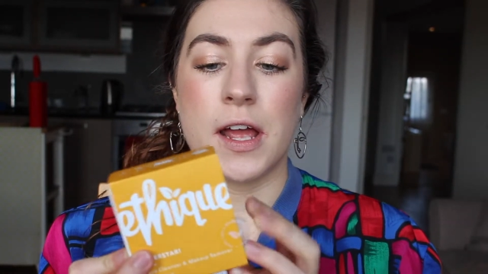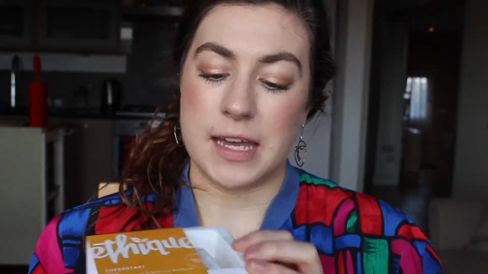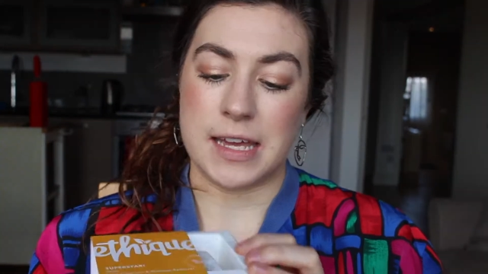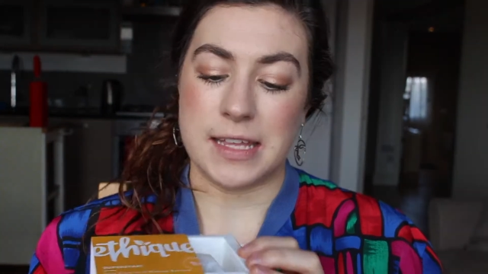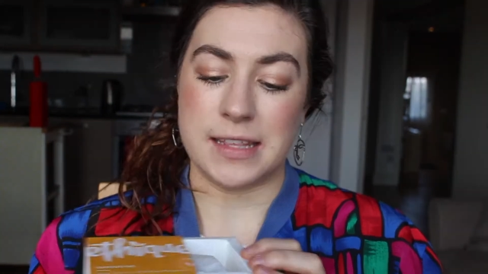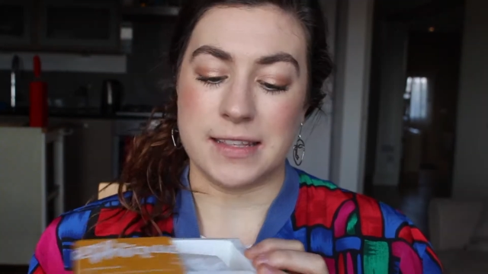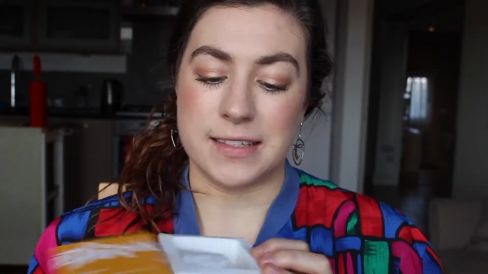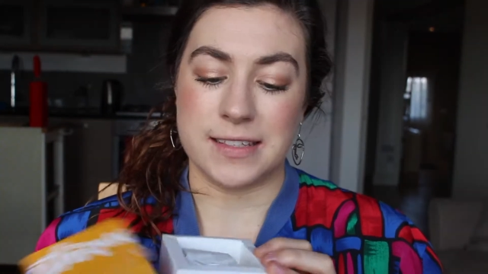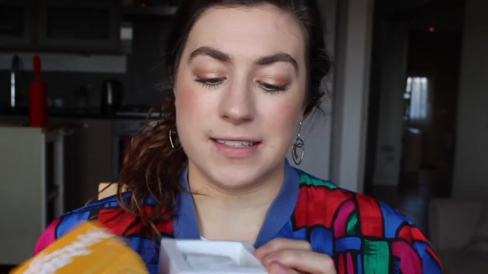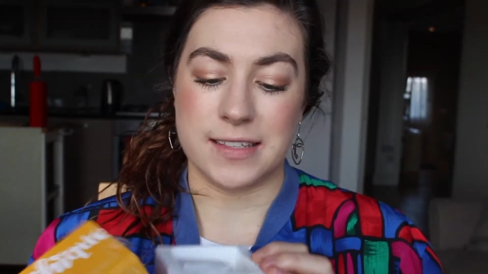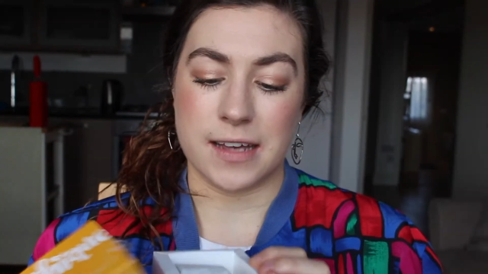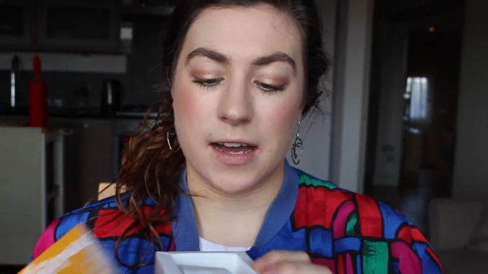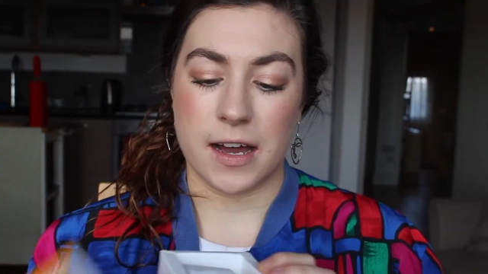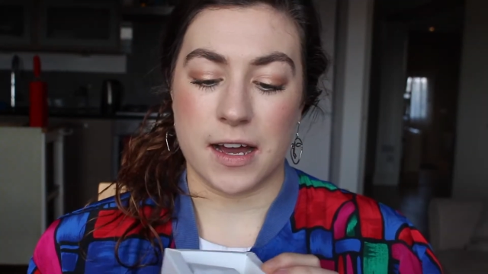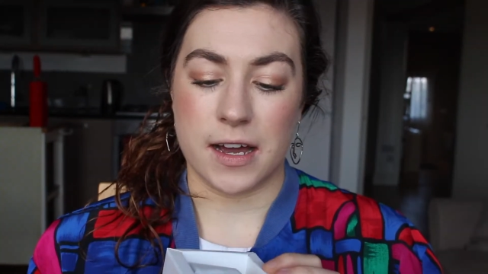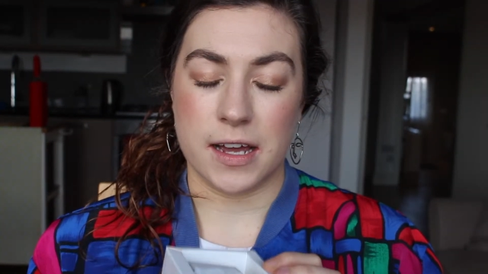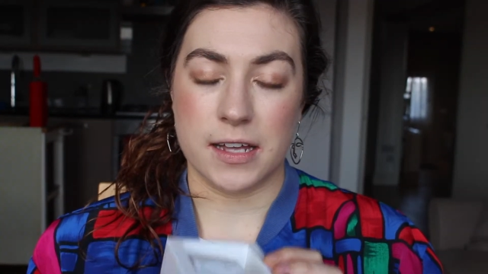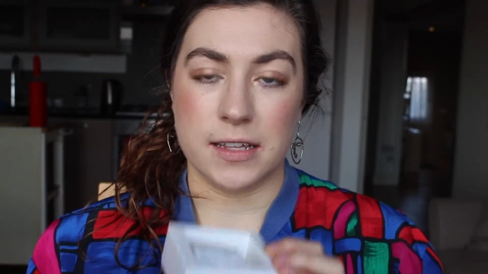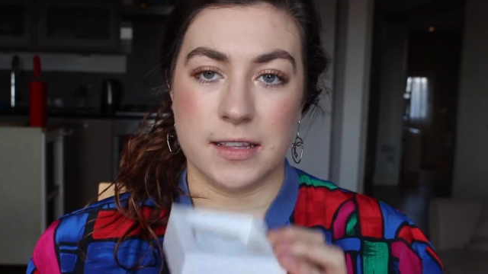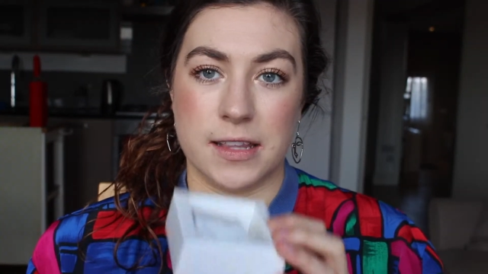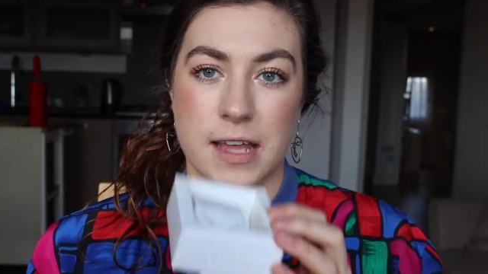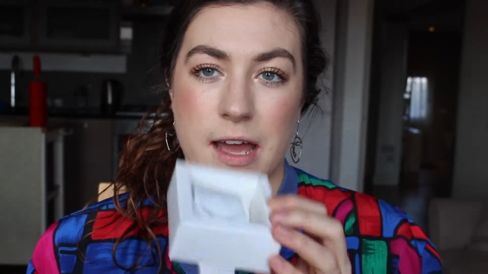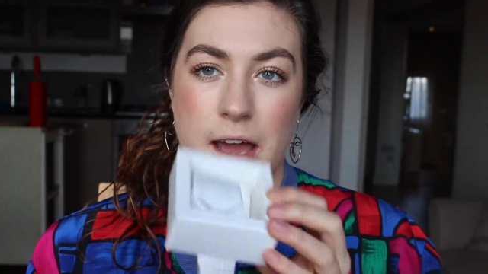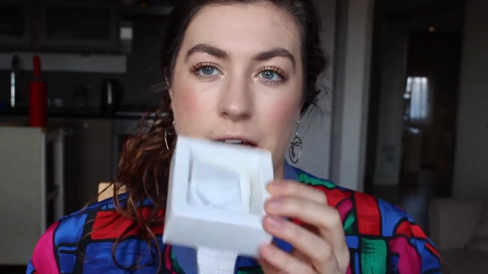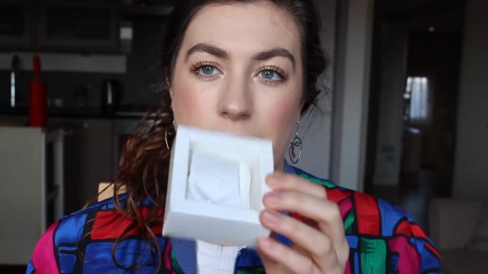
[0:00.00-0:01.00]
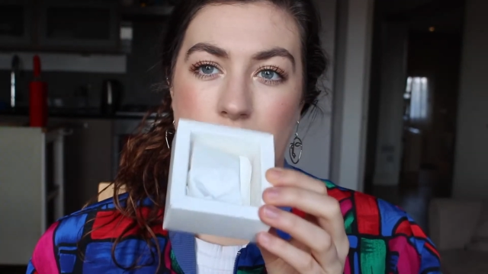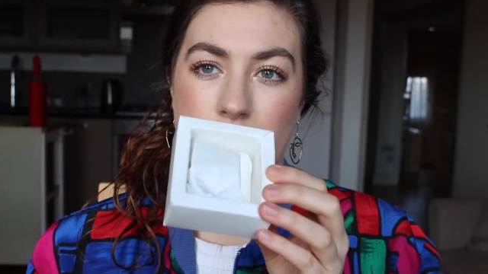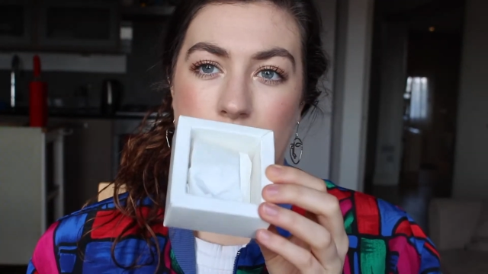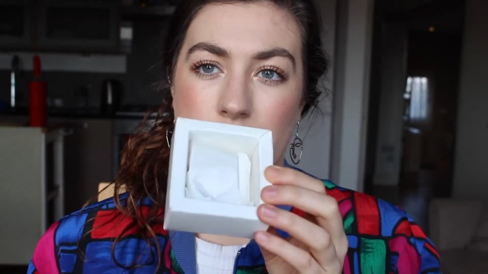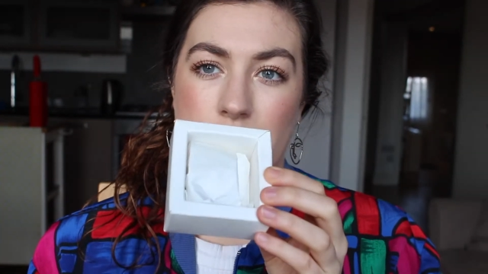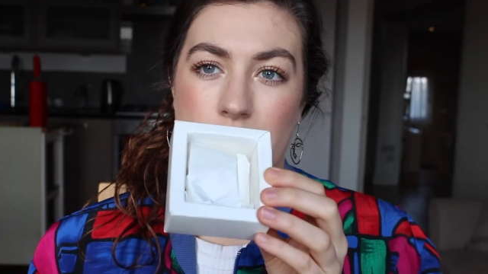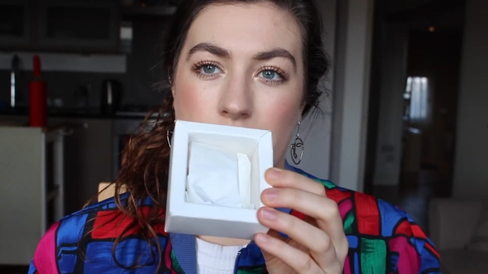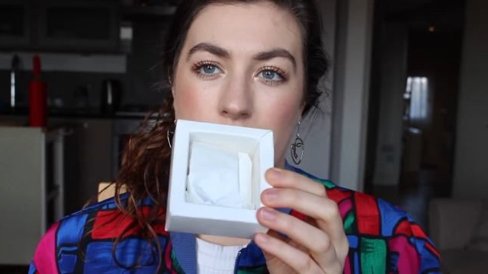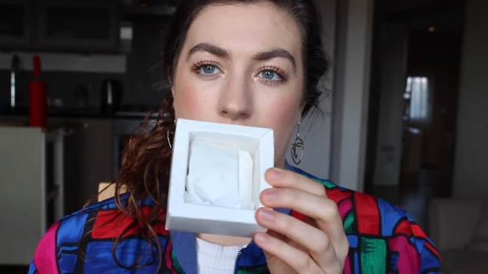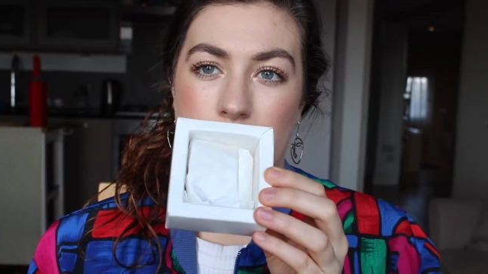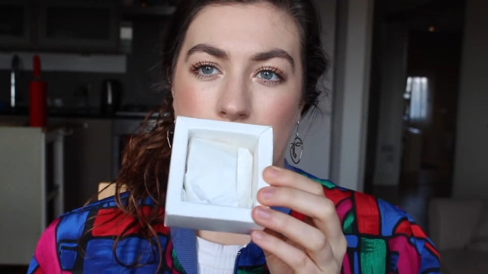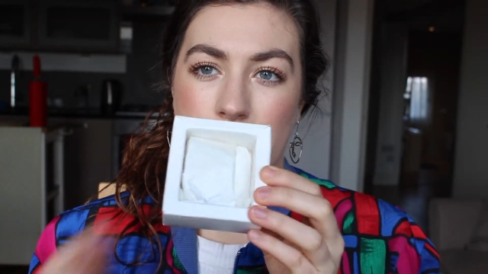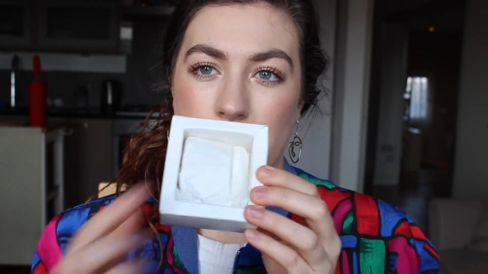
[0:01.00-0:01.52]
Inside there
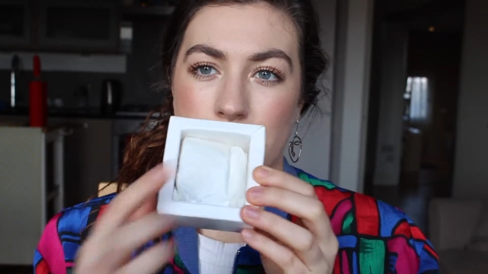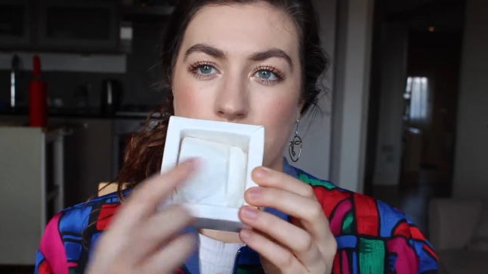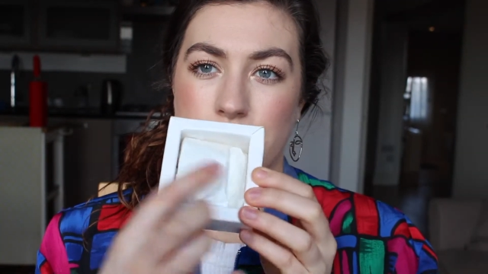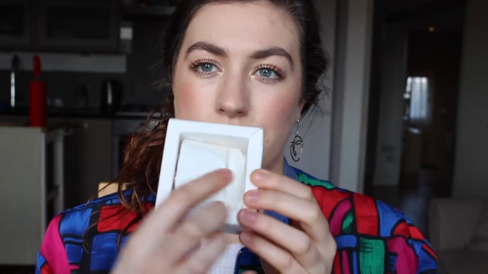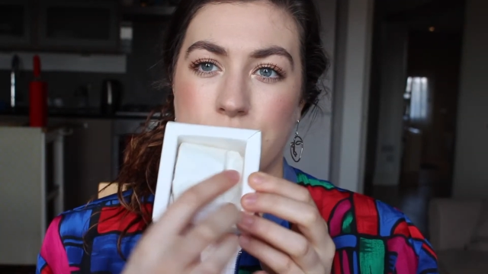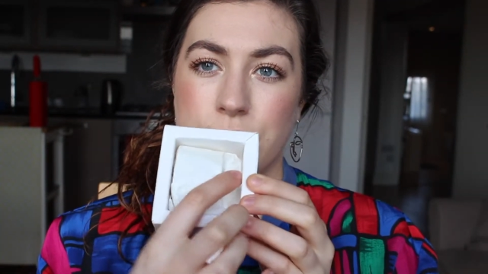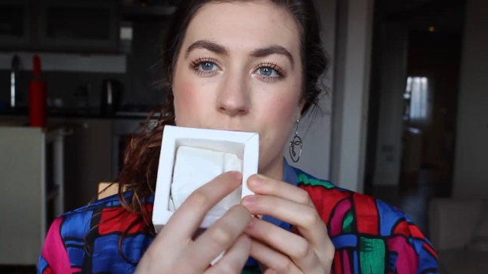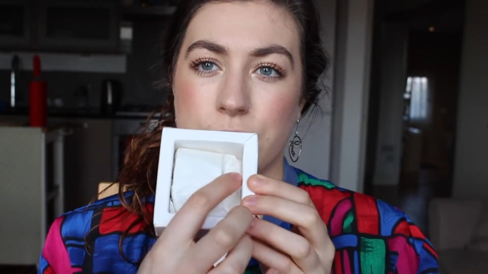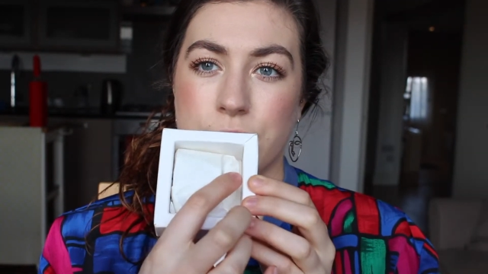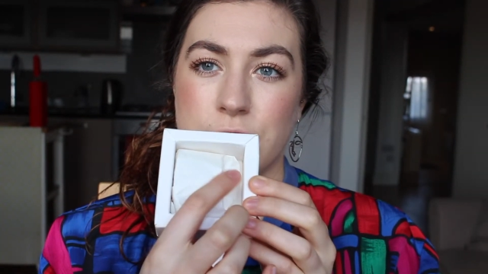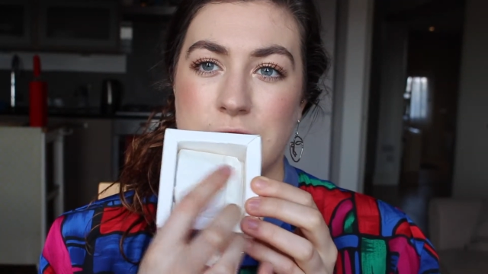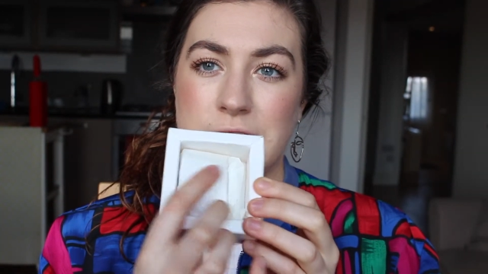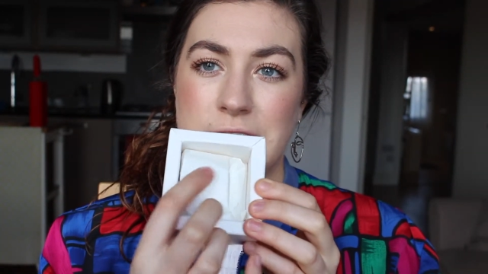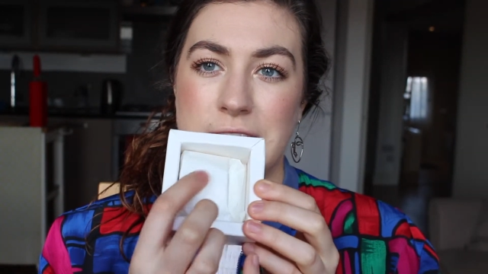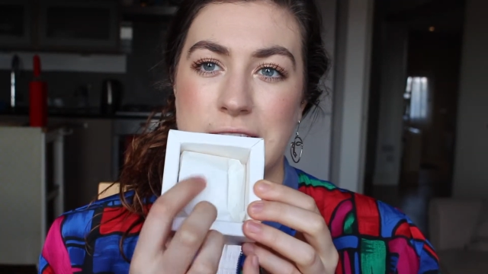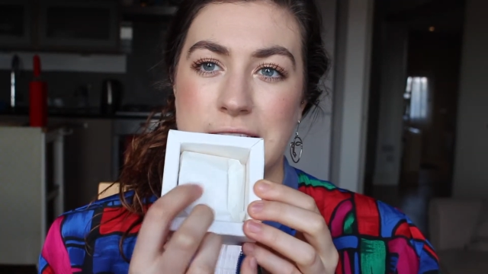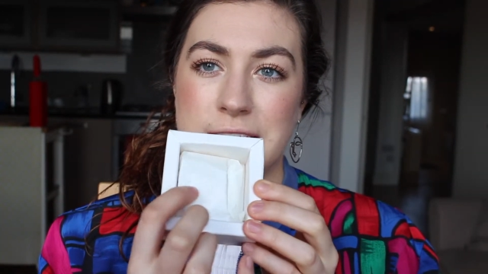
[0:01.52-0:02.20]
are 3